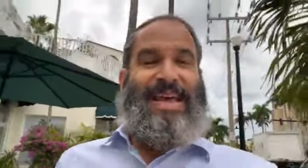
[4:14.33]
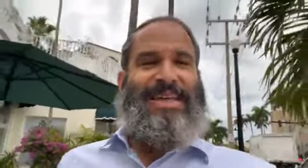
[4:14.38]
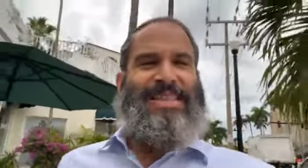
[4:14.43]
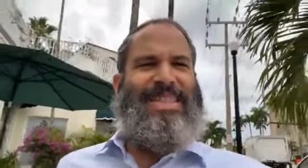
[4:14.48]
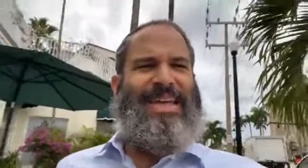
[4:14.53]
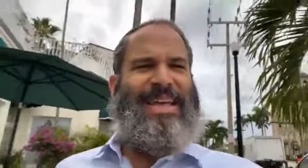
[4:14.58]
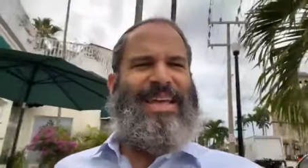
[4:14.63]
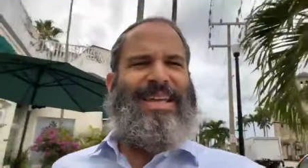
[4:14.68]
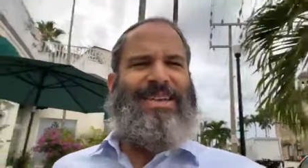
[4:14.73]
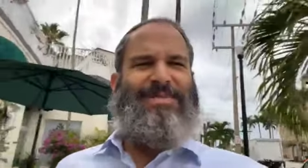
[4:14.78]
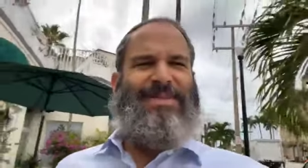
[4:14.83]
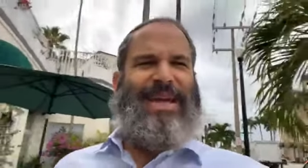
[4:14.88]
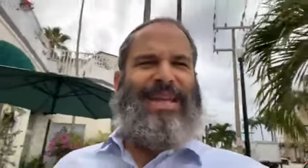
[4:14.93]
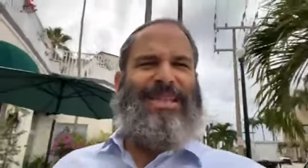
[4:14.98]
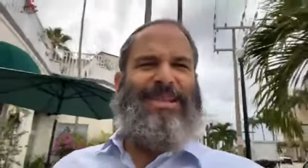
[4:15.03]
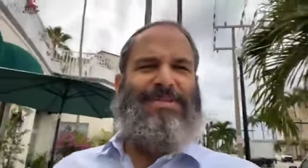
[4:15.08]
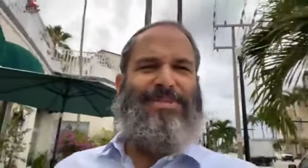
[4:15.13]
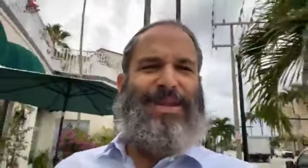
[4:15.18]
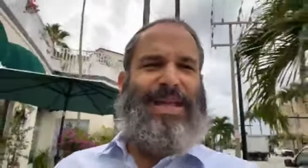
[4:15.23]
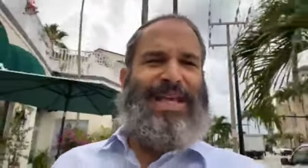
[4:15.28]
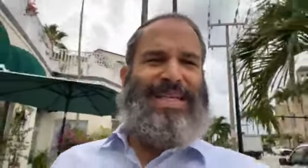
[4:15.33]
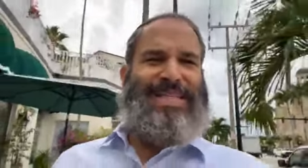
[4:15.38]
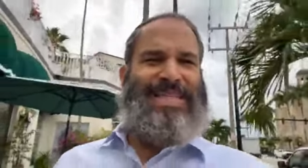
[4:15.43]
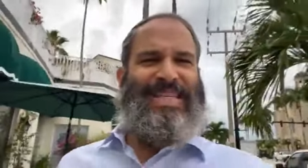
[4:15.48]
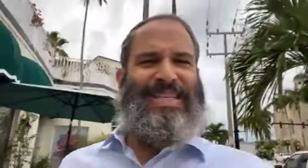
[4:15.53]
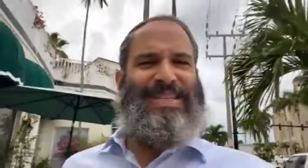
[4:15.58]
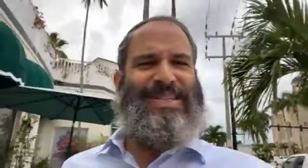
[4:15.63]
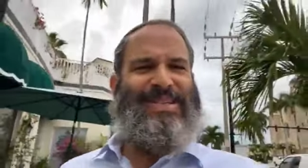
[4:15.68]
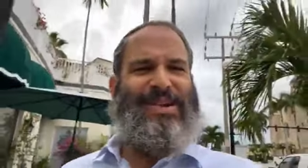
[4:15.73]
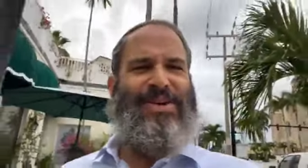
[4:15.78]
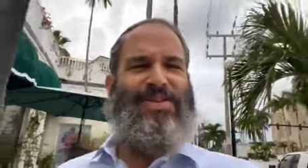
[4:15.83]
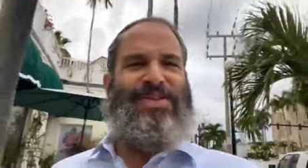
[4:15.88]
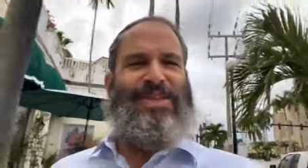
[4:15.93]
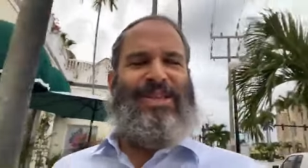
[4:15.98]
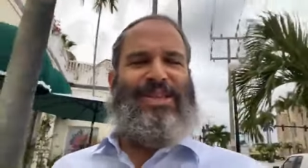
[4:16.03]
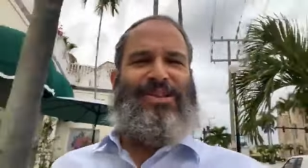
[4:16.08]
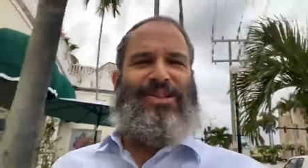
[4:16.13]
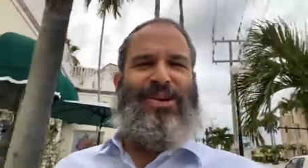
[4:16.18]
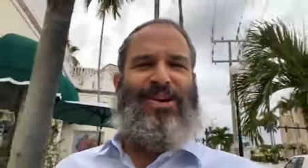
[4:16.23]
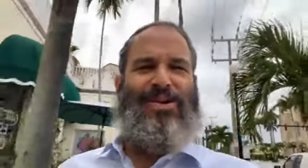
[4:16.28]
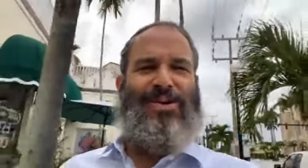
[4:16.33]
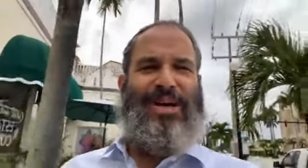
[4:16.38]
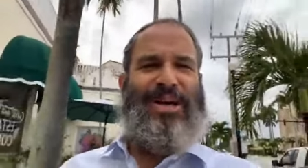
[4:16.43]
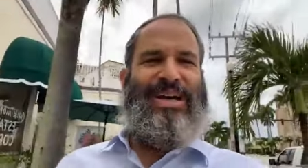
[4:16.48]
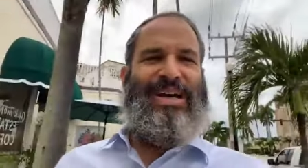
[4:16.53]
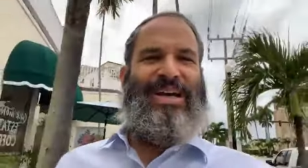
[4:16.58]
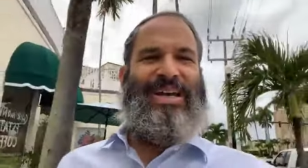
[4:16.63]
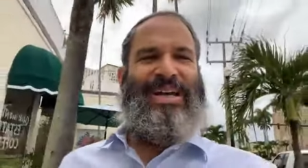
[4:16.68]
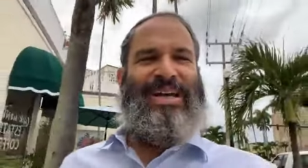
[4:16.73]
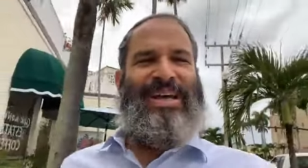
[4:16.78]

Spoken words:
And then he made the blessings over the Torah.